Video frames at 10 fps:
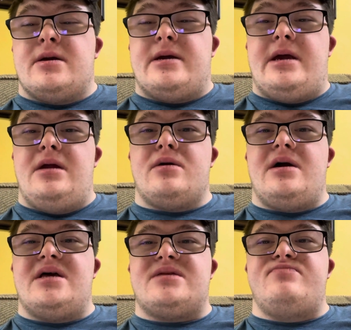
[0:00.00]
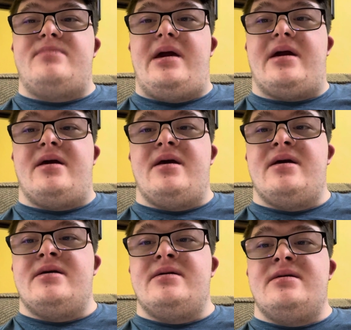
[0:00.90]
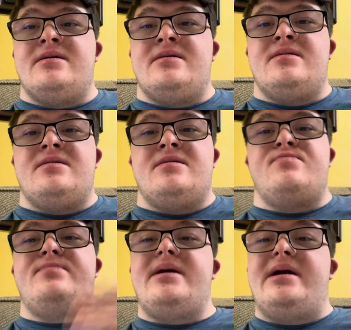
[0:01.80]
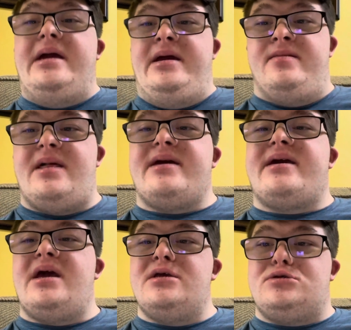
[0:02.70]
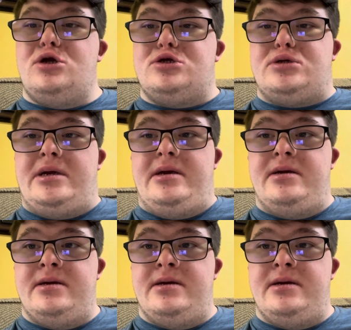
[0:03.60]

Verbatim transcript: Gatorcast make me the King Sushi